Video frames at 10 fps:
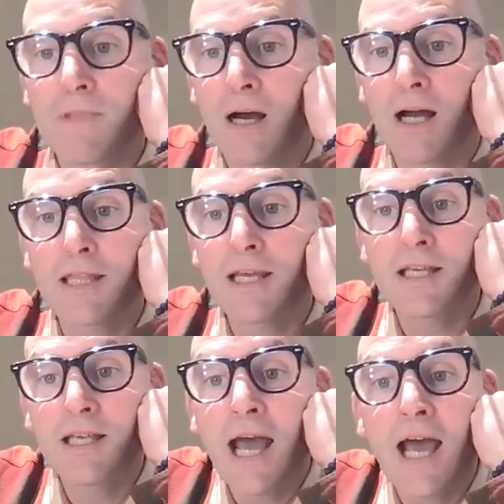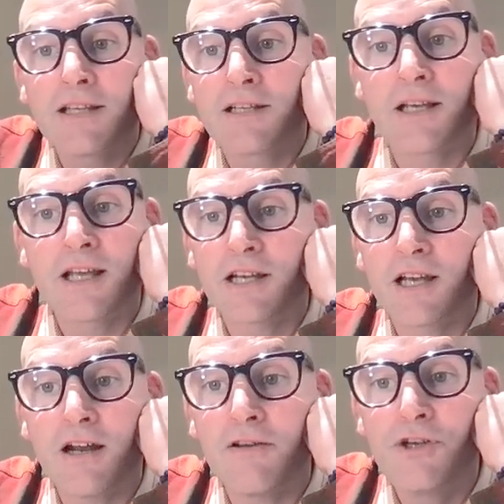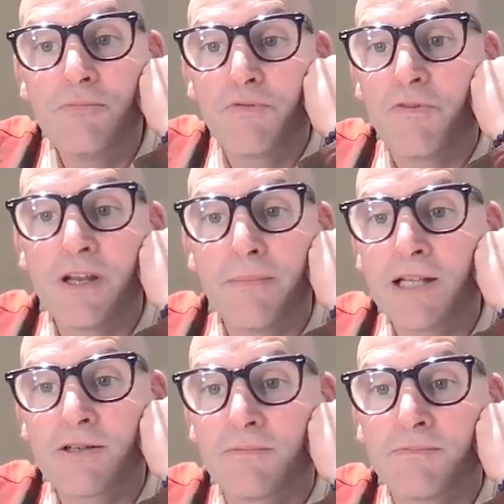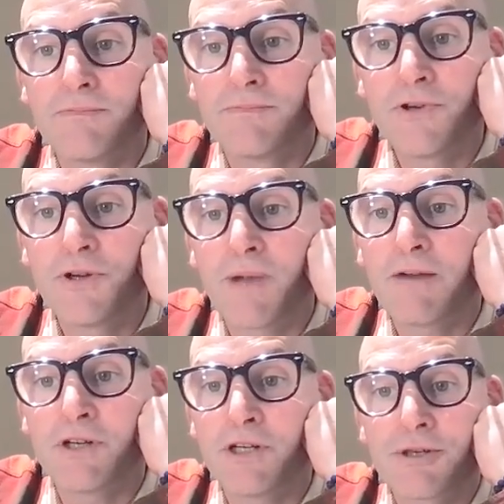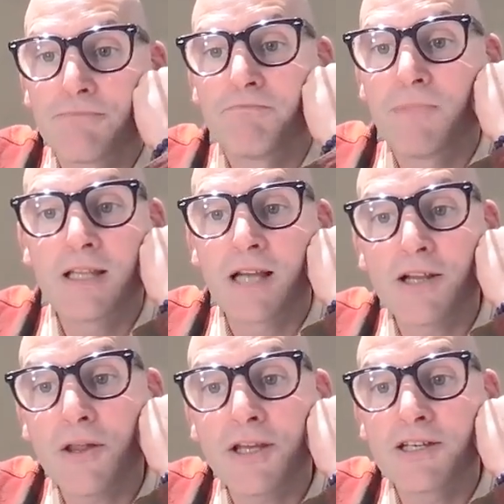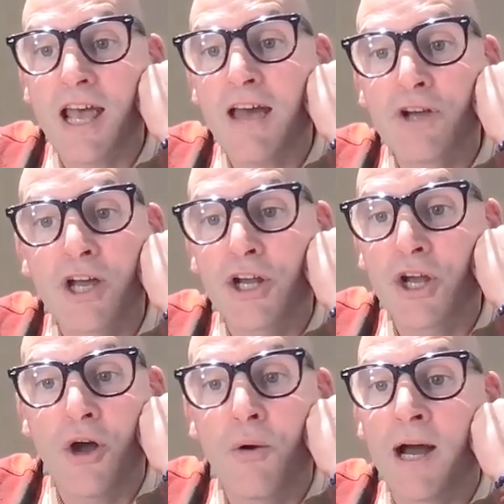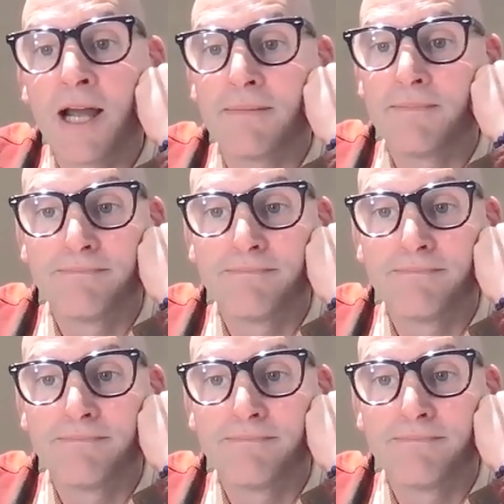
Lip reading: I think, it's a kind of human fundamental, food and beverage. I don't think it's ever going to go away.